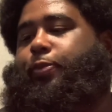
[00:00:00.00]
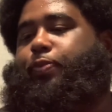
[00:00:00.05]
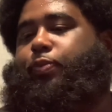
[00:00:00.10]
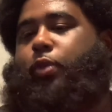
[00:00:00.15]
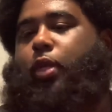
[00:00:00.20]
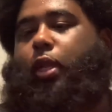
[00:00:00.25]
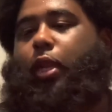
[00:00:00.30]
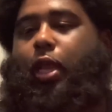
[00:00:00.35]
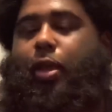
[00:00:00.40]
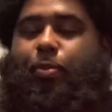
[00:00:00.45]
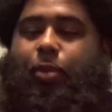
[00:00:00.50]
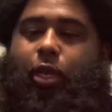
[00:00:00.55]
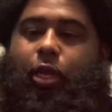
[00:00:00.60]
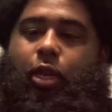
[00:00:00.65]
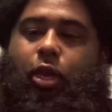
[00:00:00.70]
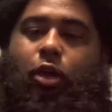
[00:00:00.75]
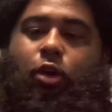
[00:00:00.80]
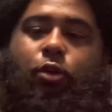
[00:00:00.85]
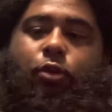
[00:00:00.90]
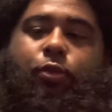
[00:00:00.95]
Let me
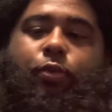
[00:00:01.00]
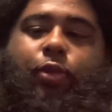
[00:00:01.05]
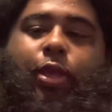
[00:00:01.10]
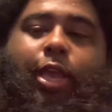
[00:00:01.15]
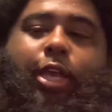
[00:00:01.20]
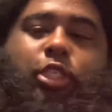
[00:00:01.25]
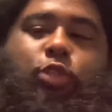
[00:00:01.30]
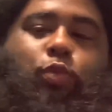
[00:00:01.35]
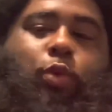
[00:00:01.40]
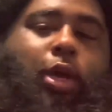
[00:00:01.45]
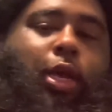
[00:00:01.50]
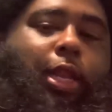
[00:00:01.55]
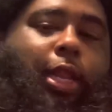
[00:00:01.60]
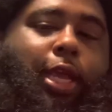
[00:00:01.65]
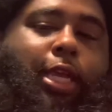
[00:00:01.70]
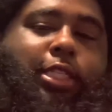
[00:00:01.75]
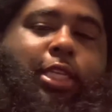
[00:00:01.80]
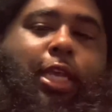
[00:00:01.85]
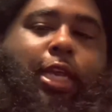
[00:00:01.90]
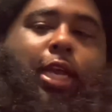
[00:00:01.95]
know. As well
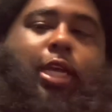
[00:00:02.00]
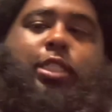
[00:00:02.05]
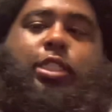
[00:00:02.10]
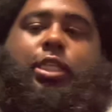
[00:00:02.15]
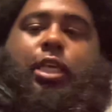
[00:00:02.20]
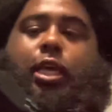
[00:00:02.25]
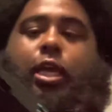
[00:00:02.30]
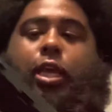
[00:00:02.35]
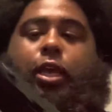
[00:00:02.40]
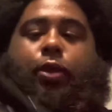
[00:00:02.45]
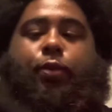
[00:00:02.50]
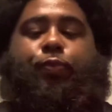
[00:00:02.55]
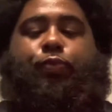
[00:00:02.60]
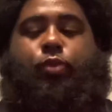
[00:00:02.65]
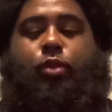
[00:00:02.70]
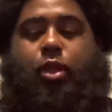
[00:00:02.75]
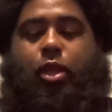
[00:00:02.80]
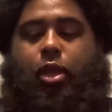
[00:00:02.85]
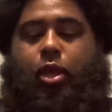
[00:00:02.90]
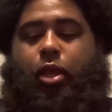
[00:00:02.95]
as, like I said,
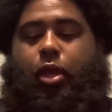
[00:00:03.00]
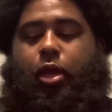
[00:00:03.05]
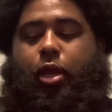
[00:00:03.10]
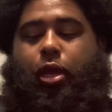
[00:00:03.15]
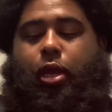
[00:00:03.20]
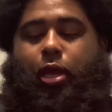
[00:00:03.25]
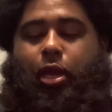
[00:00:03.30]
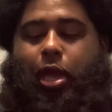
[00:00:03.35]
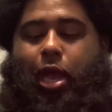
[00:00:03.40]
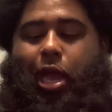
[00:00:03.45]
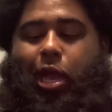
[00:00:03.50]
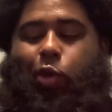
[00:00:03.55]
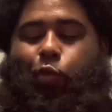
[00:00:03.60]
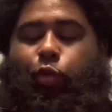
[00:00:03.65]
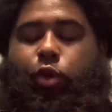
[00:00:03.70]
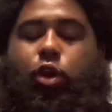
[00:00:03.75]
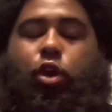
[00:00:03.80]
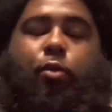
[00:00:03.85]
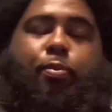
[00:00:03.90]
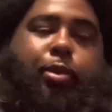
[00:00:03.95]
I
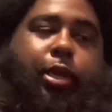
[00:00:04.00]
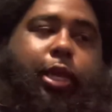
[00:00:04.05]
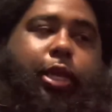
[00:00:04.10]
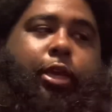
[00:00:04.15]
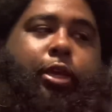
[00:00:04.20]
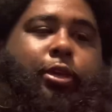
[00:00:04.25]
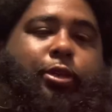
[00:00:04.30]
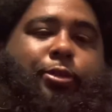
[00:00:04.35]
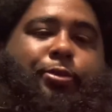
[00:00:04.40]
will be